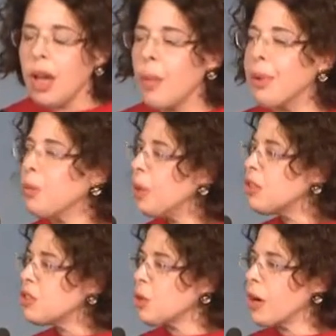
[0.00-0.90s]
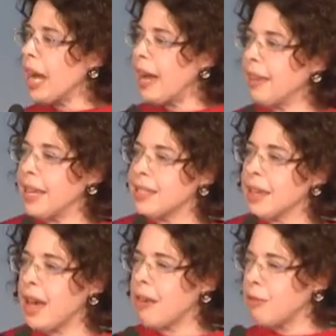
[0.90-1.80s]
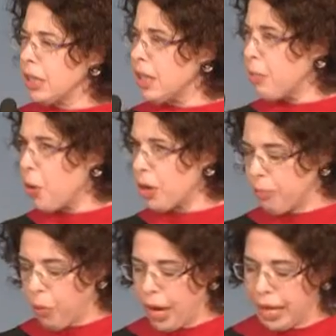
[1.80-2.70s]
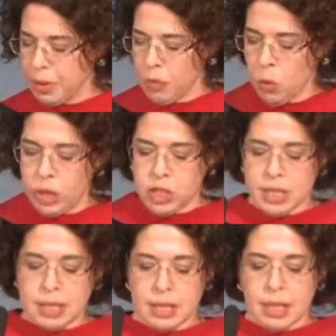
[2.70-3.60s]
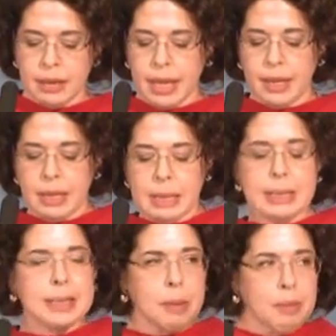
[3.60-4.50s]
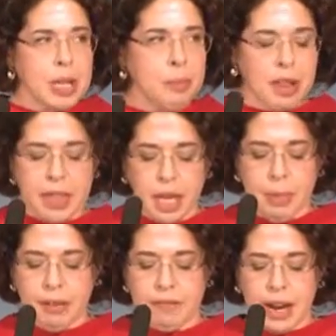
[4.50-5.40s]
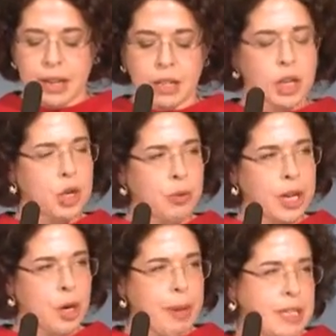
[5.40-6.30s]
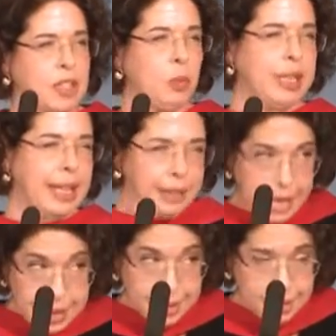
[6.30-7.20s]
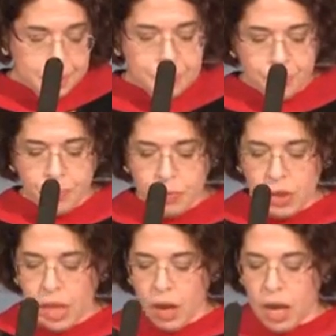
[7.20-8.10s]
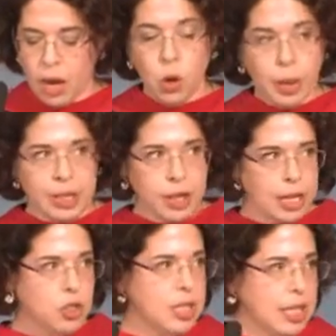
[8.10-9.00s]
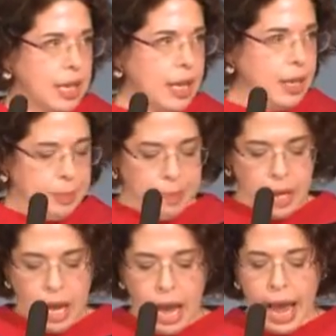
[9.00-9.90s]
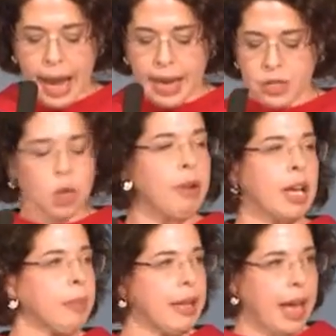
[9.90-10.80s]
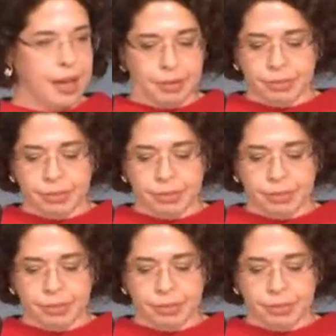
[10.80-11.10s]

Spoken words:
But Will's story highlights a really important point, which is that some people think about finding a career based on what they like or what they're interested in. I don't recommend that.